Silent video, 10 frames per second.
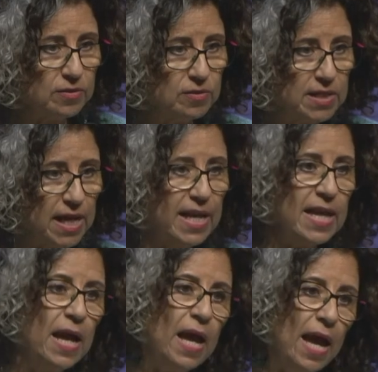today
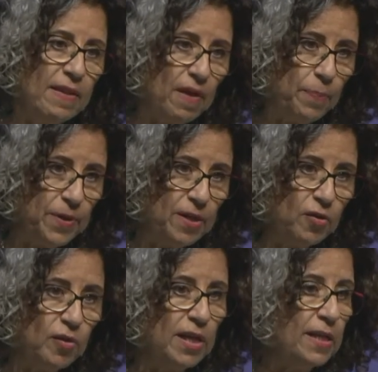and
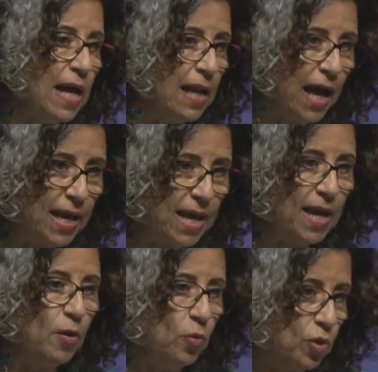appear in Al
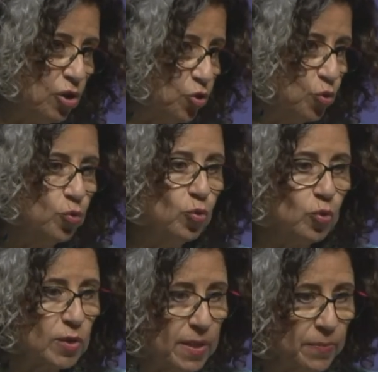Hayat or Ashuru
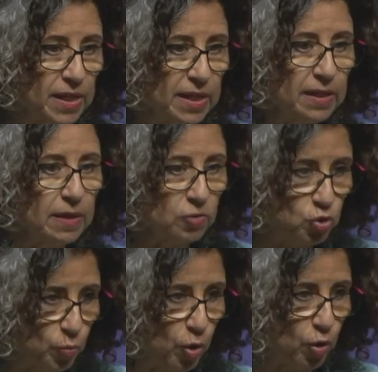or something
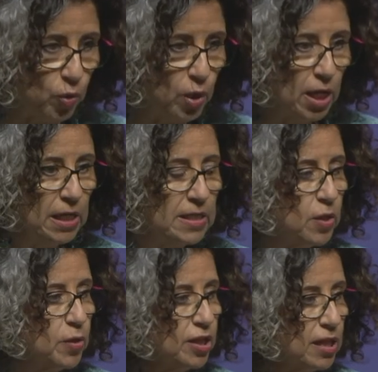tomorrow. So
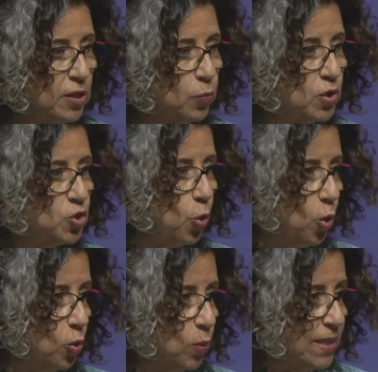that it was
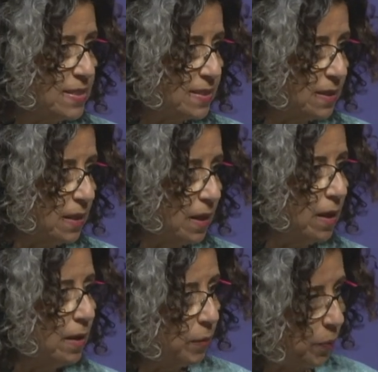always
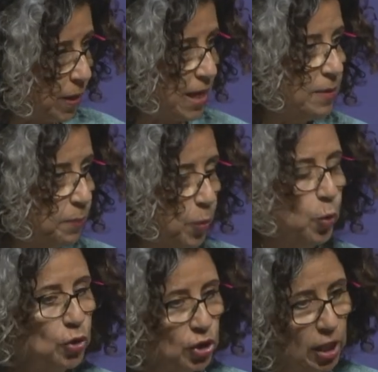uh, in
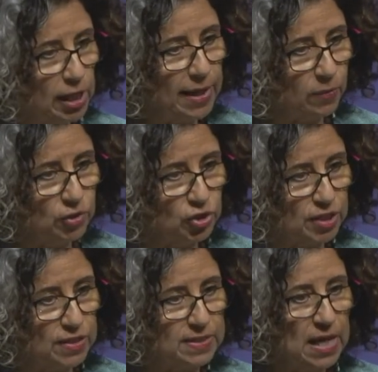both
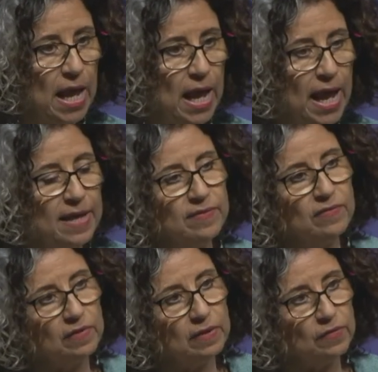languages, and
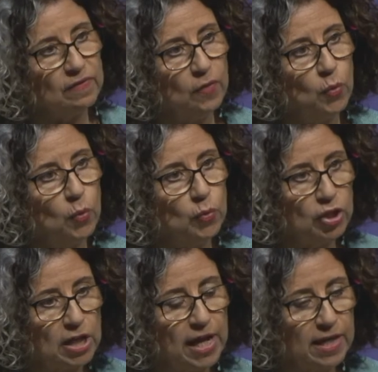so that
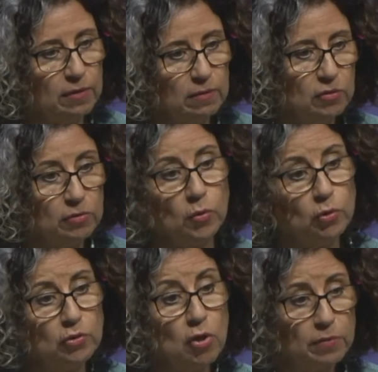I you know,
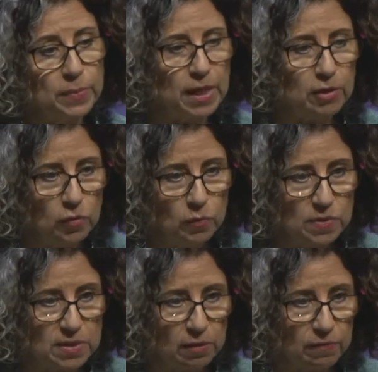could not be
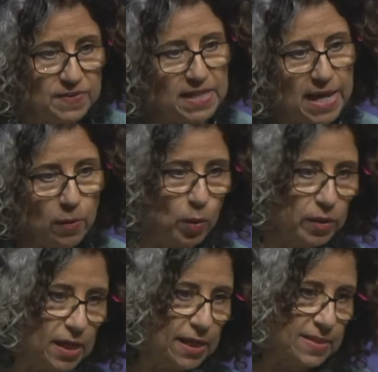accused of saying one
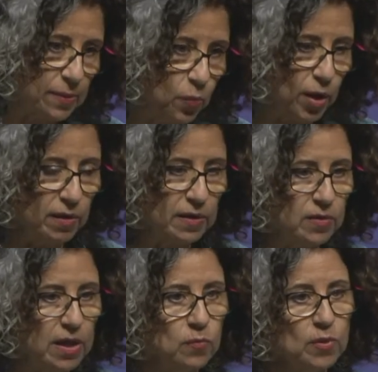thing somewhere and,
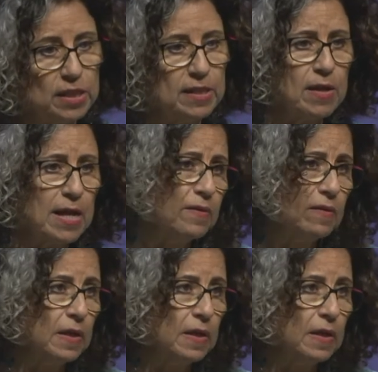and one thing. And